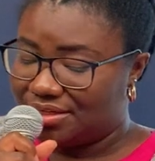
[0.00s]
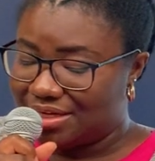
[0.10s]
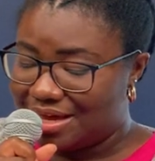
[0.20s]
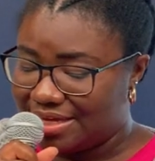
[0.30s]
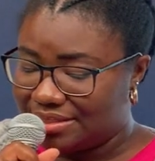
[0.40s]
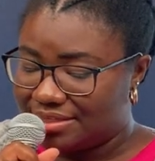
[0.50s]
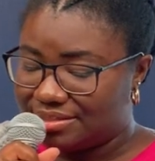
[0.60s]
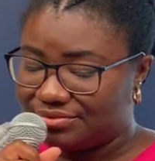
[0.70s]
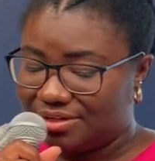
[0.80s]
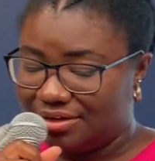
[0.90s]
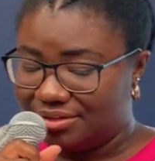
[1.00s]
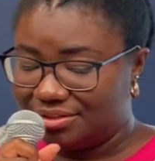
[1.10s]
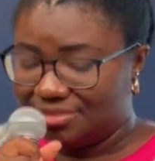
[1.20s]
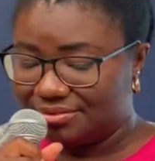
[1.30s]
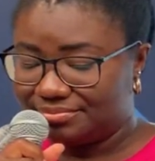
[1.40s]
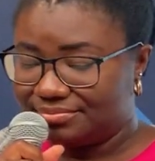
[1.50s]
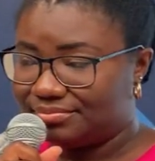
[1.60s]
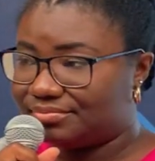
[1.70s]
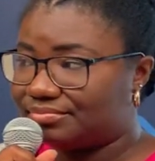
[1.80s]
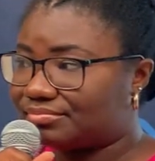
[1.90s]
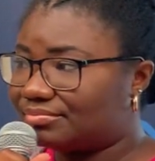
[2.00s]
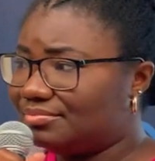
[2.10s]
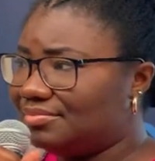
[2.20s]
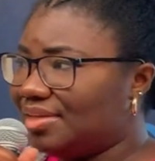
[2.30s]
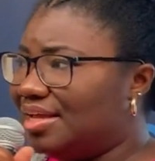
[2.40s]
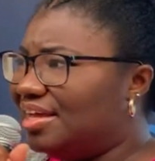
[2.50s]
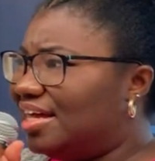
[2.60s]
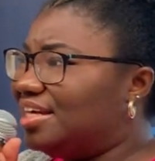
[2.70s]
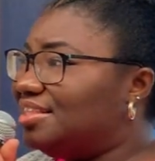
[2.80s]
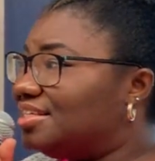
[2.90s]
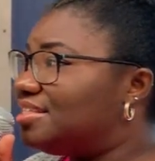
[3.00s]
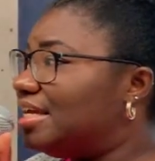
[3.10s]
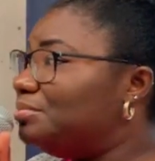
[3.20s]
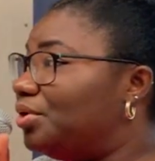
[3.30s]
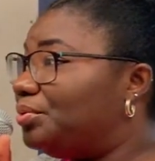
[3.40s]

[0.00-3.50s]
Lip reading: the kindness of God. And in the same way,